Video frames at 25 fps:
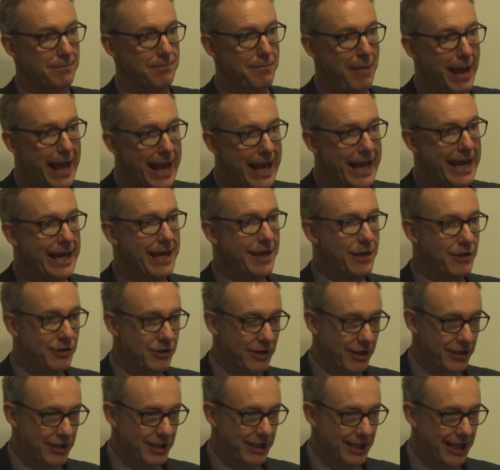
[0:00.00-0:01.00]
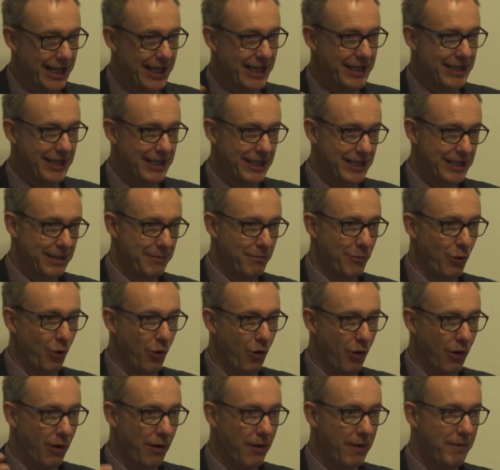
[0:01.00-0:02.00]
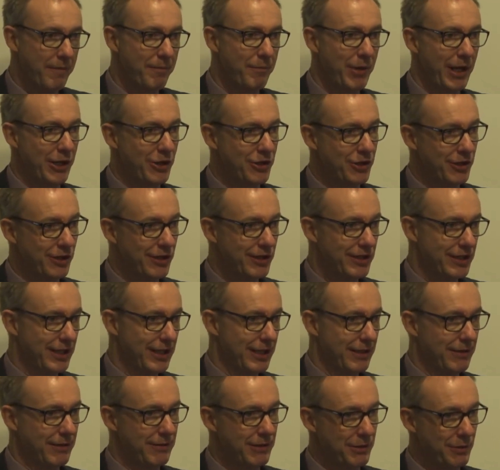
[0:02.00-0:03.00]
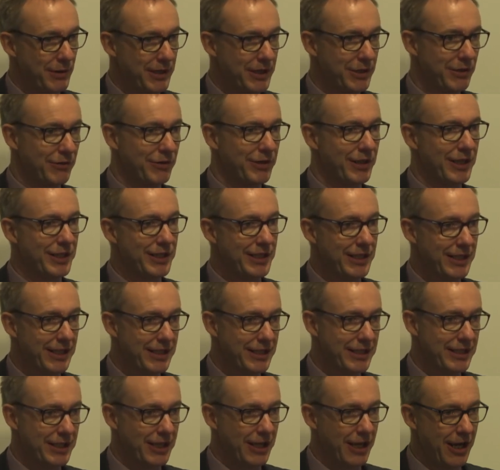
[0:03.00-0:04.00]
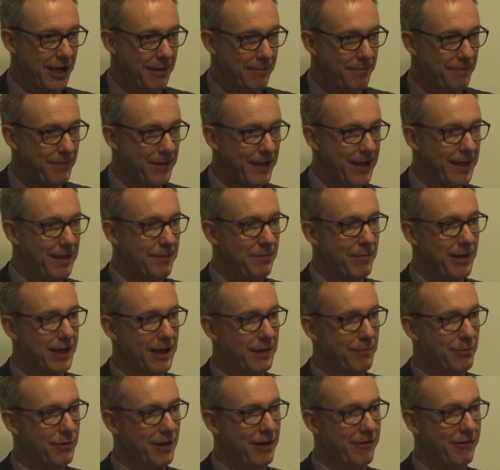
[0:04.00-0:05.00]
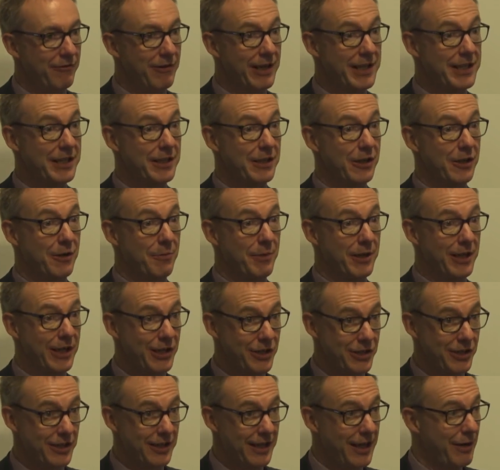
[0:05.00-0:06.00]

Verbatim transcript: may translate into more pensioners in 20 or 30 years' time being in private rented accommodation.